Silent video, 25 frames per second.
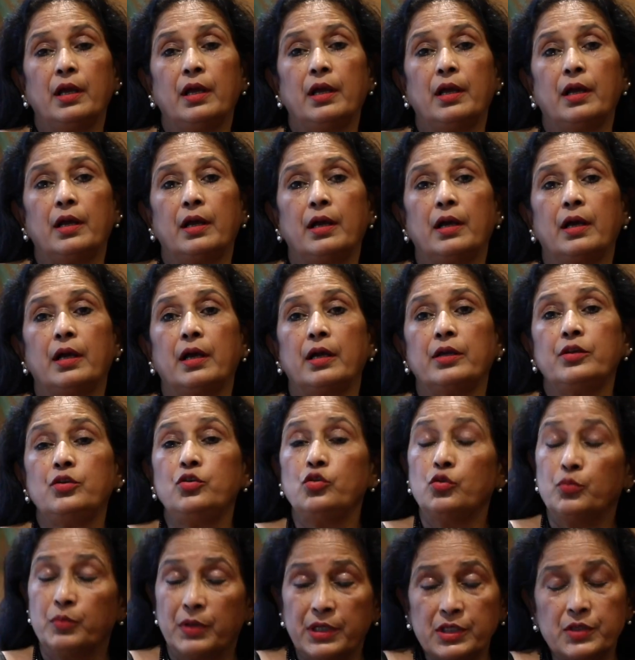uh,
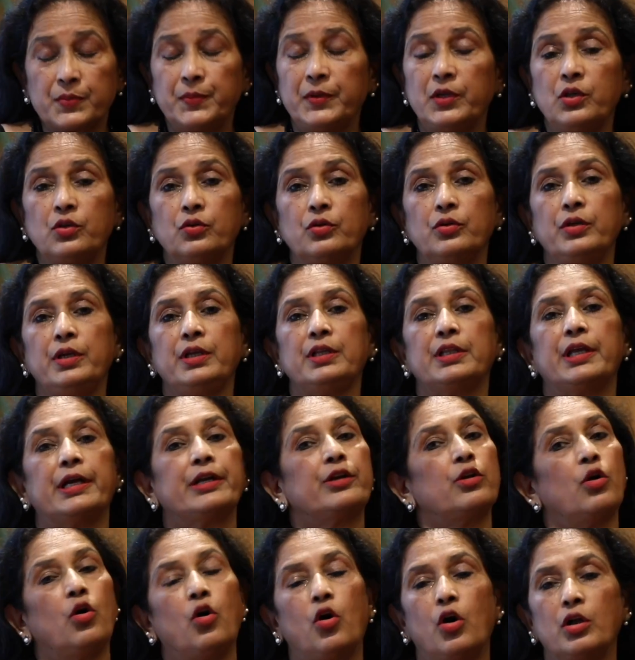you must be knowing
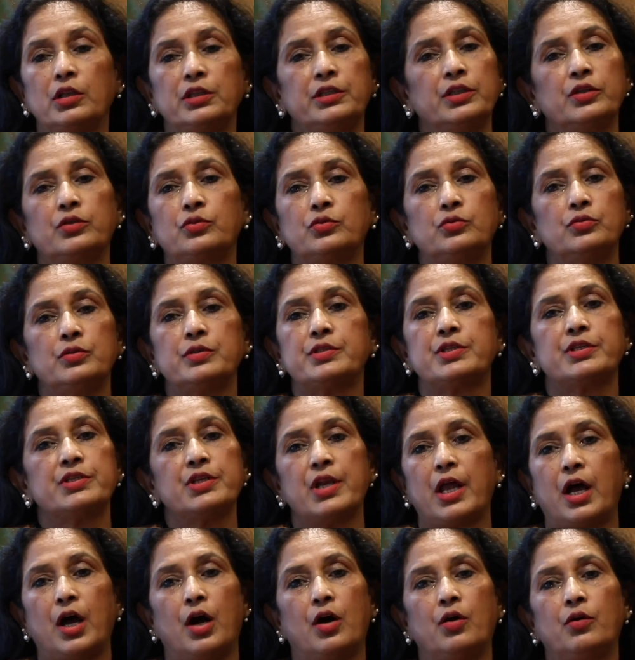that all the rules
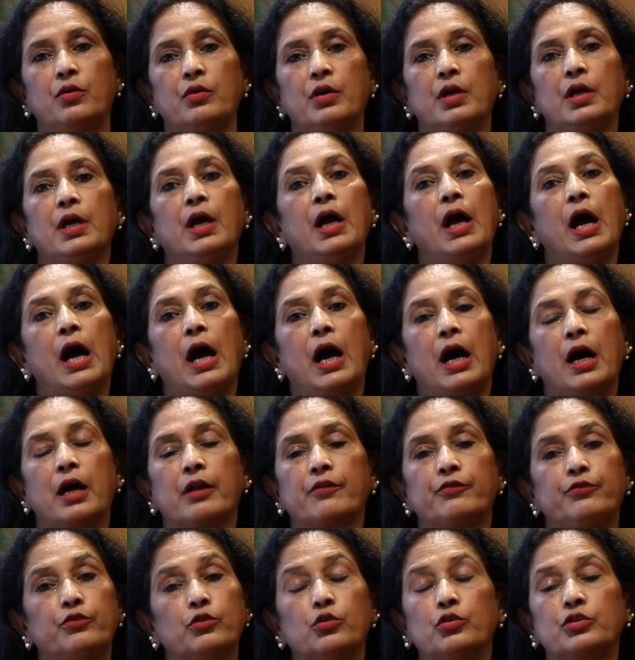now are
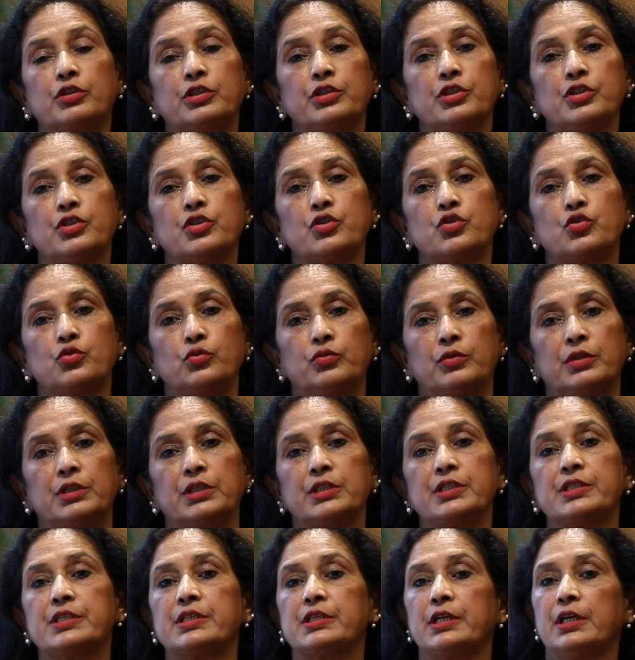focused
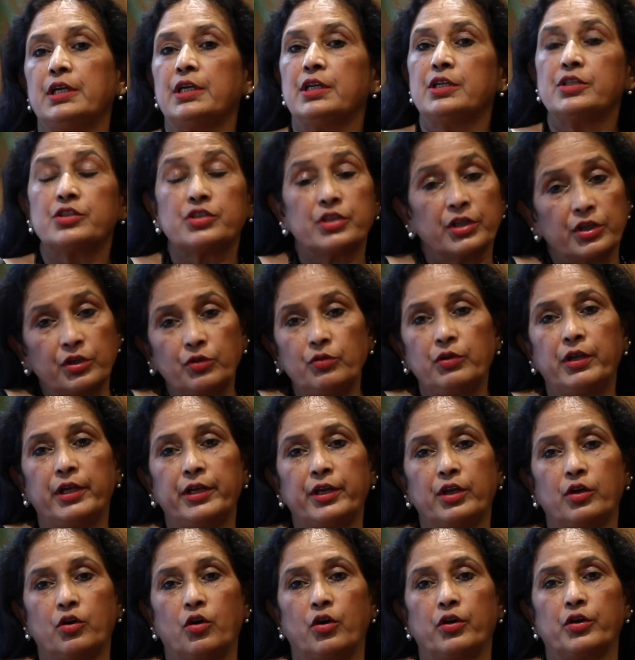towards circular
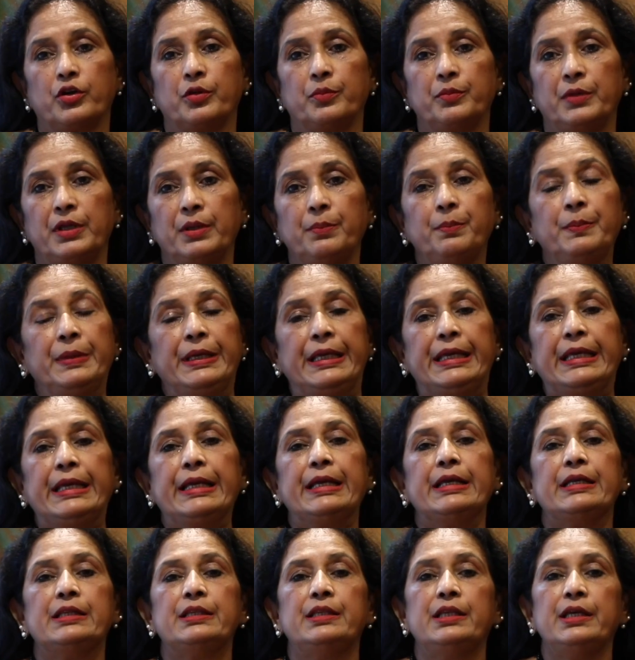economy be
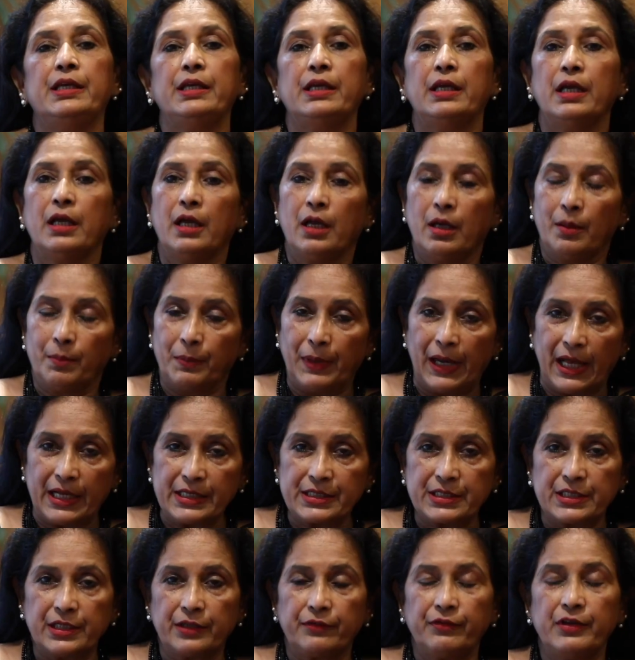it the
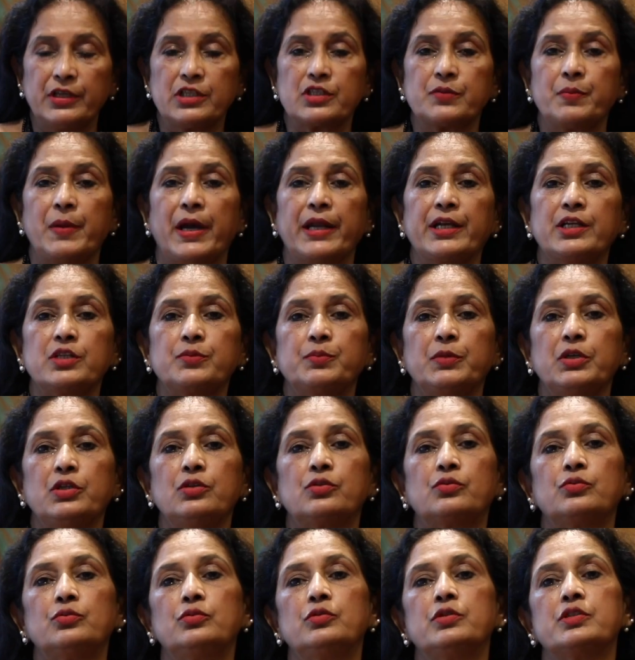plastic waste
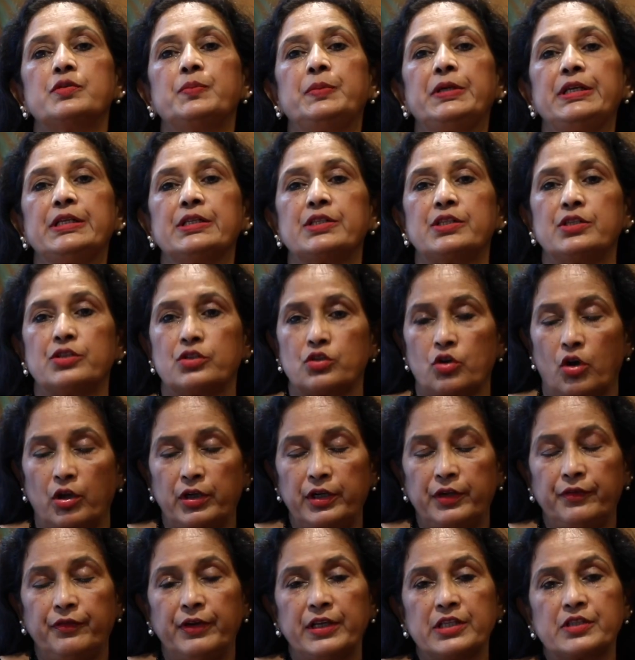management rules be it the
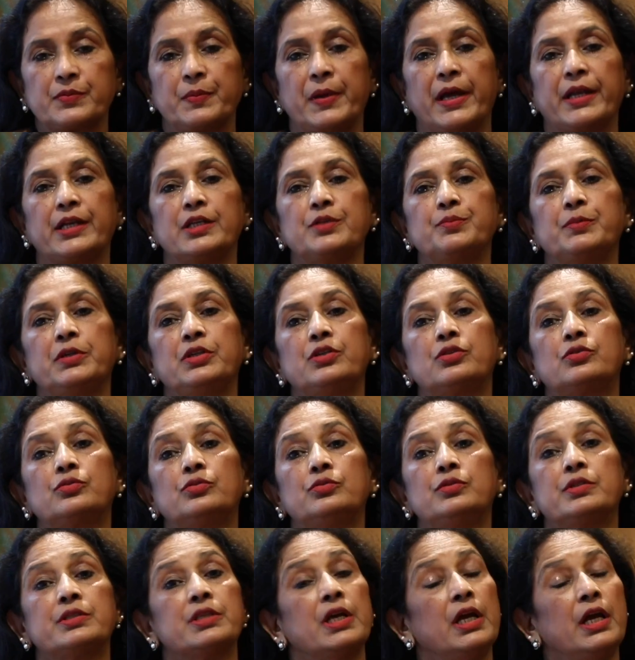solid waste management
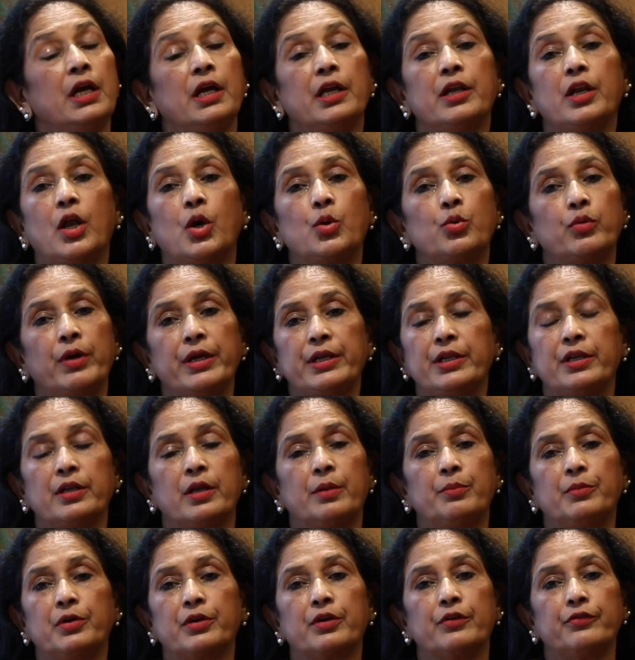rules now quite a
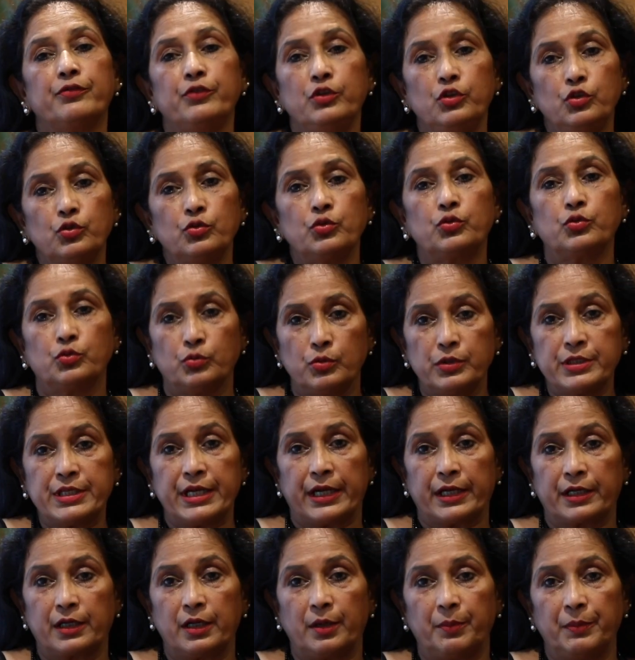number of new rules
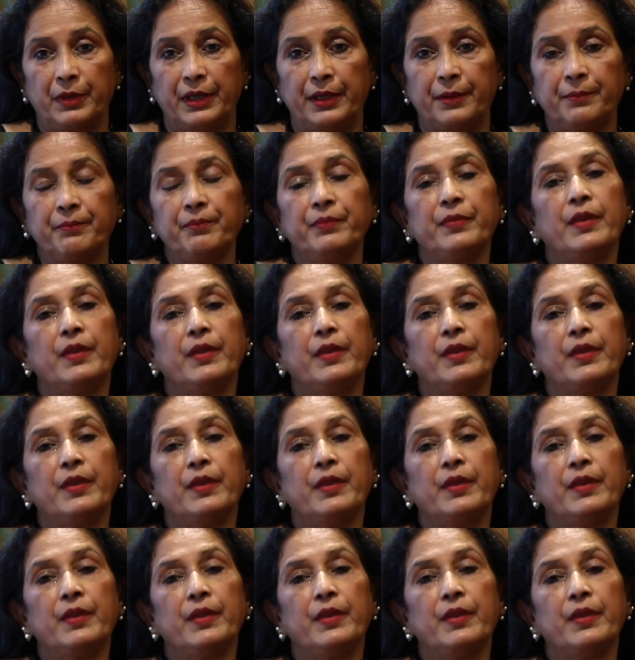are coming